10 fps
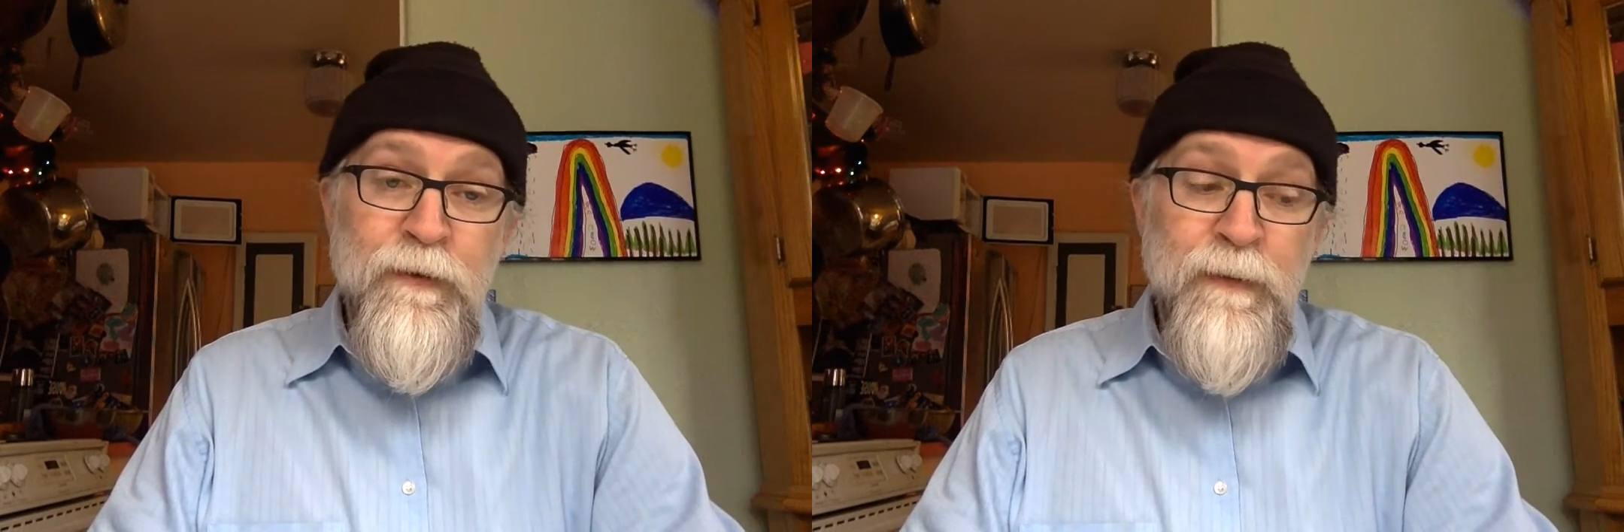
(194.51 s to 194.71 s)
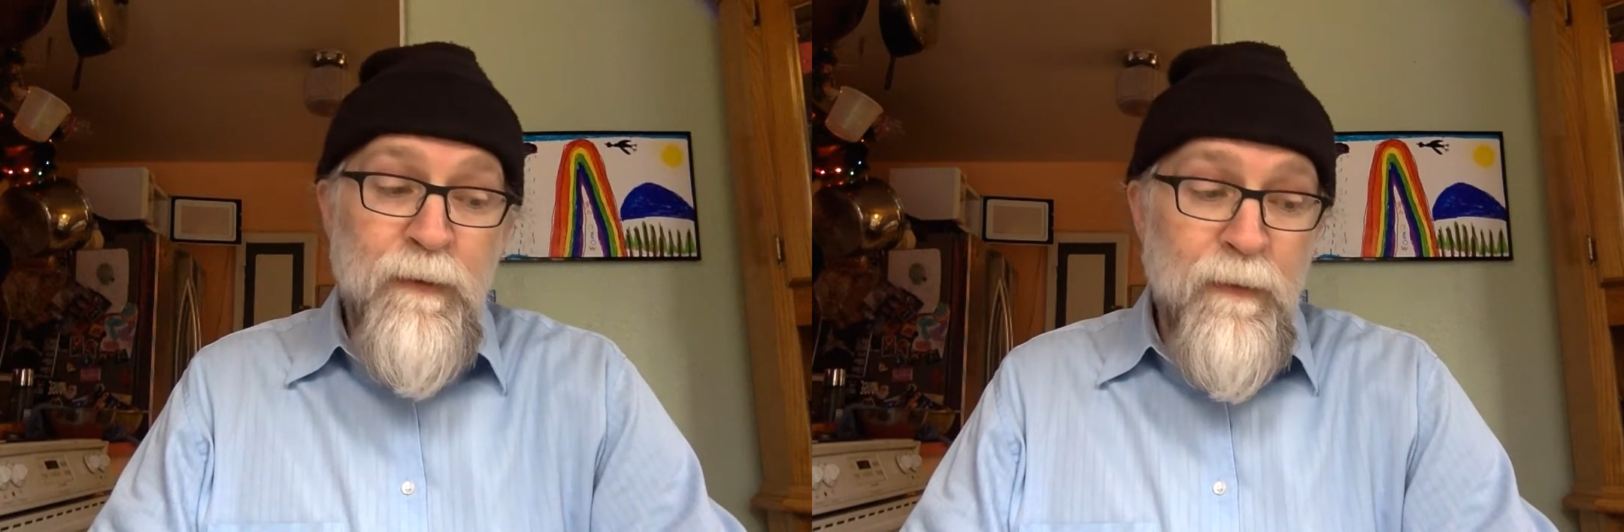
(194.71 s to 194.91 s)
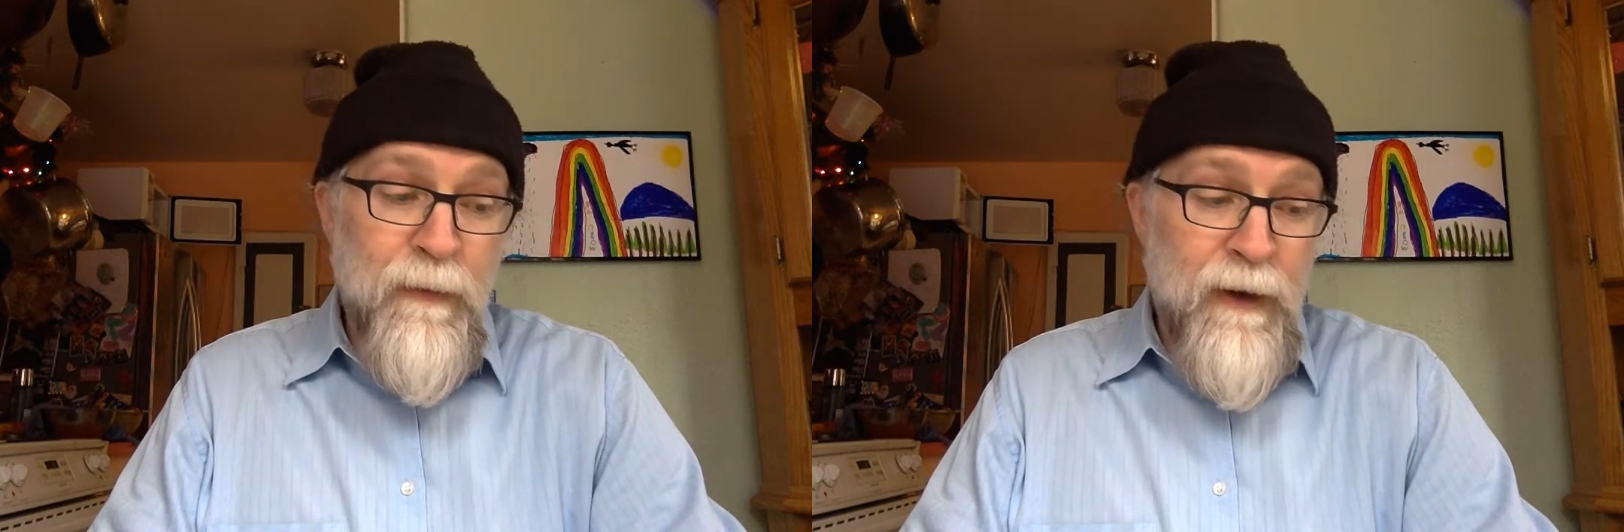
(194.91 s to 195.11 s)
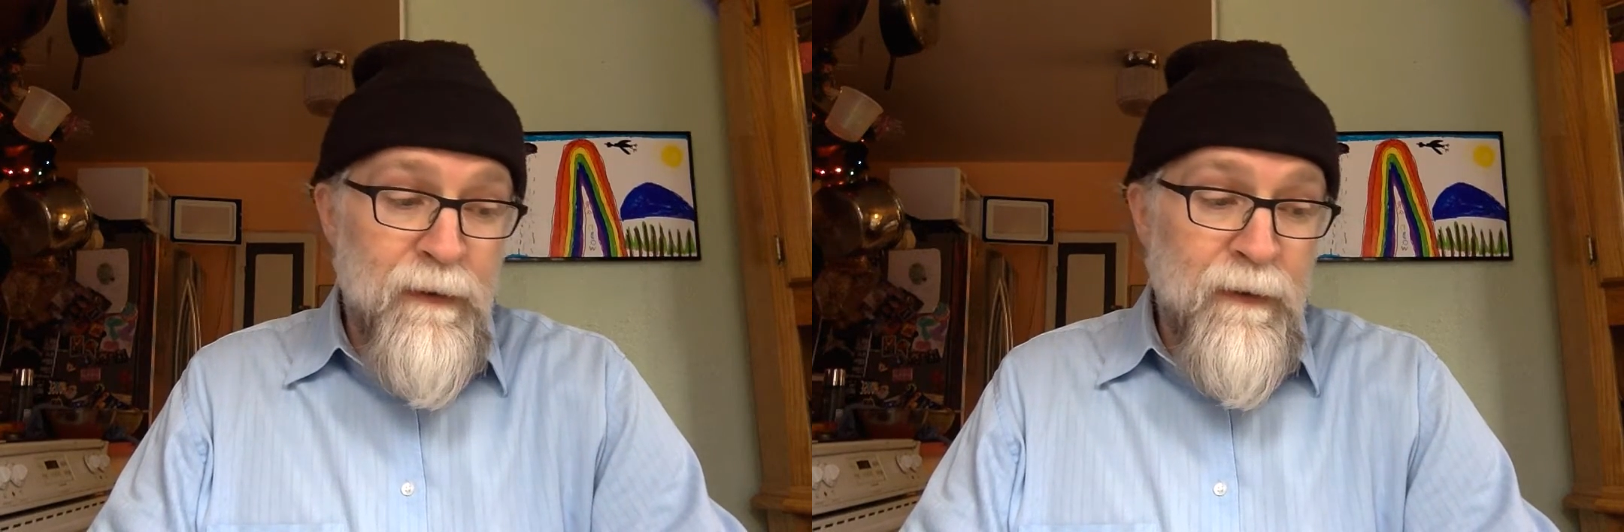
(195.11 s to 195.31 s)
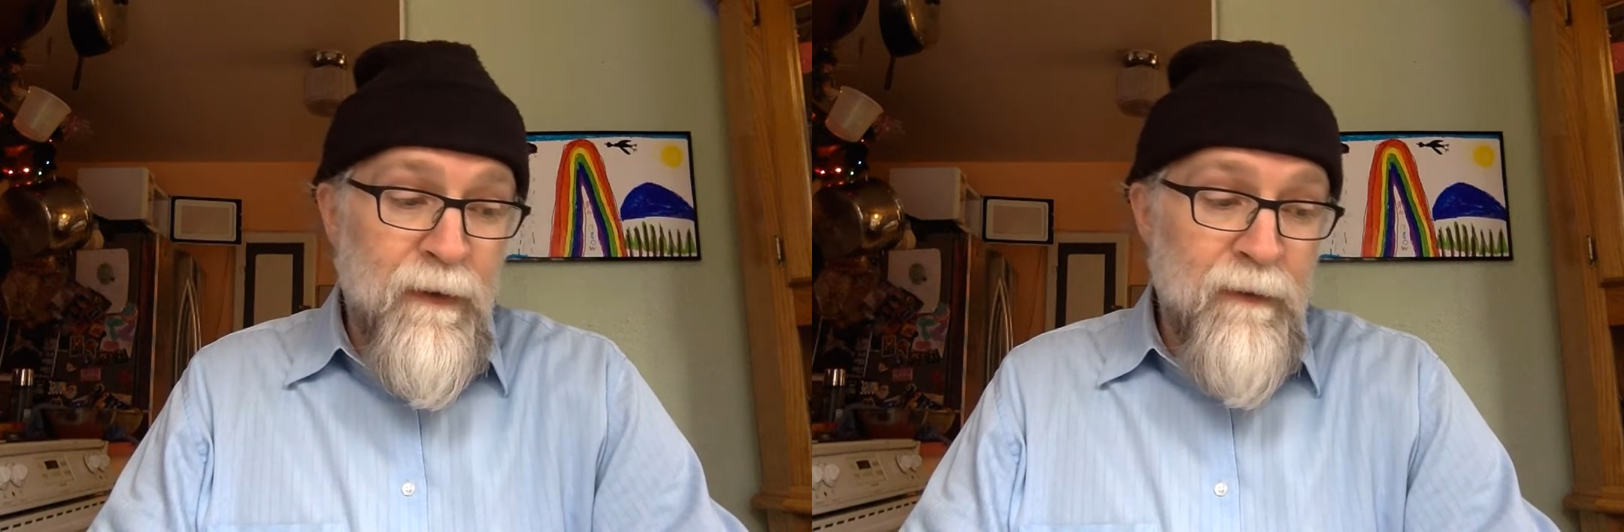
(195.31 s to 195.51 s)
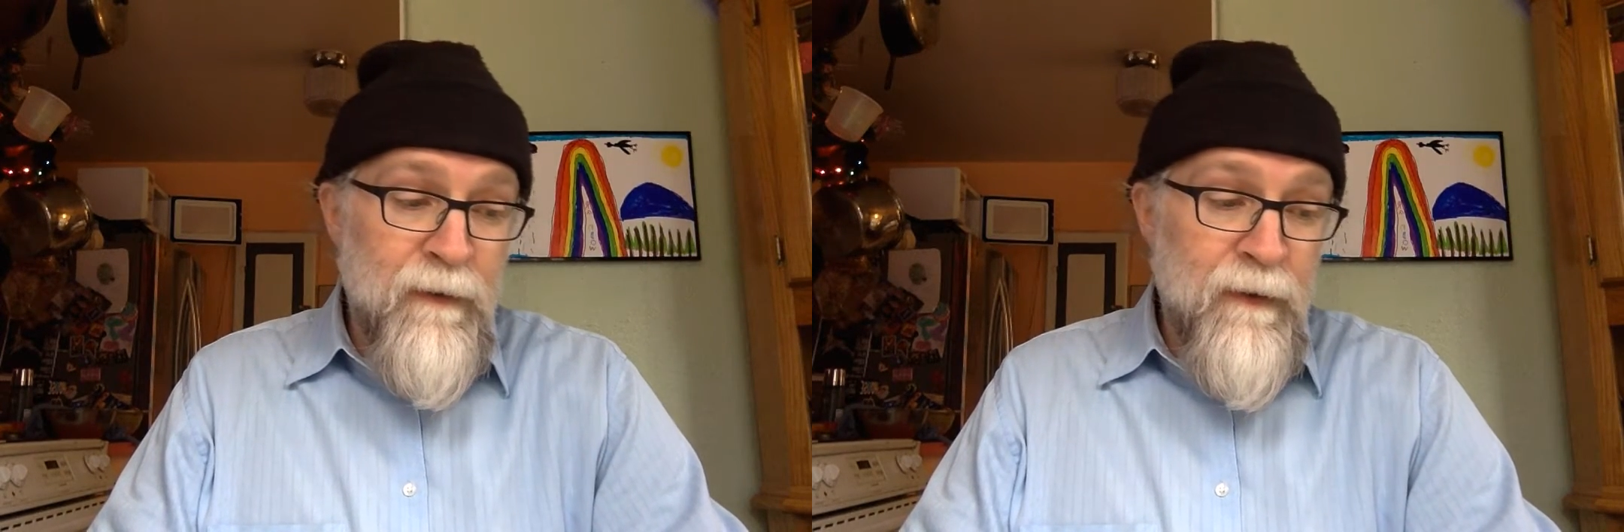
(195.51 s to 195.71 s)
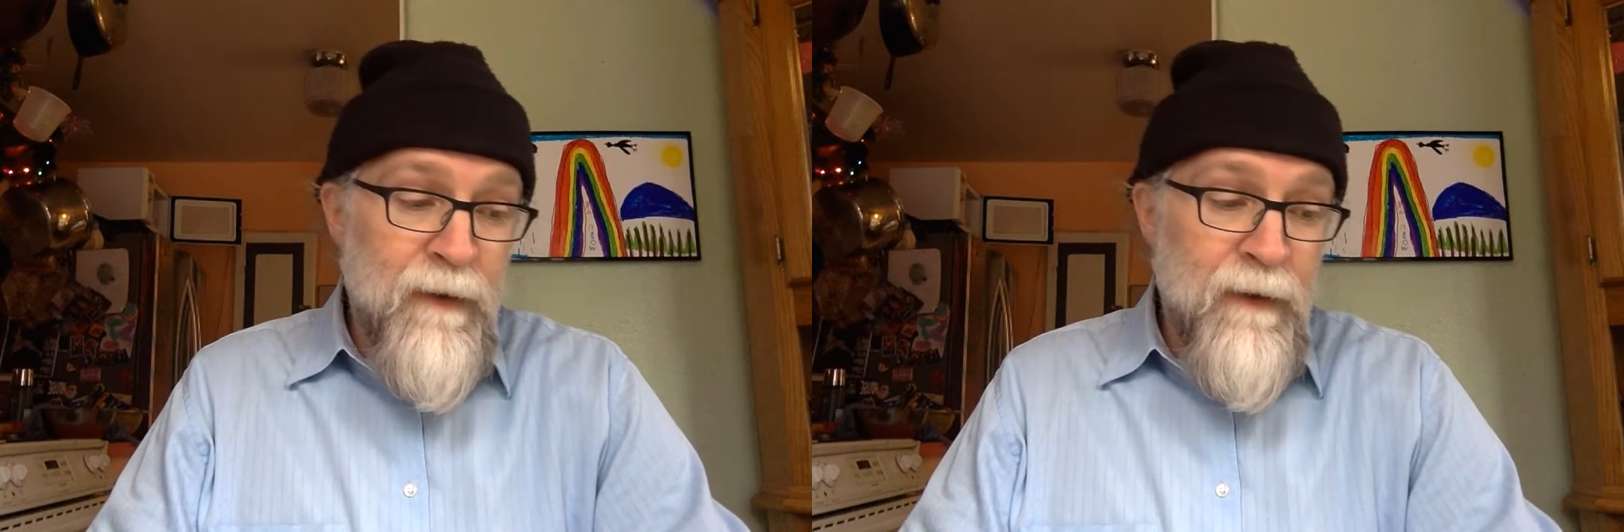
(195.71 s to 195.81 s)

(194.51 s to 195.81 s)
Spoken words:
to be reminded of it.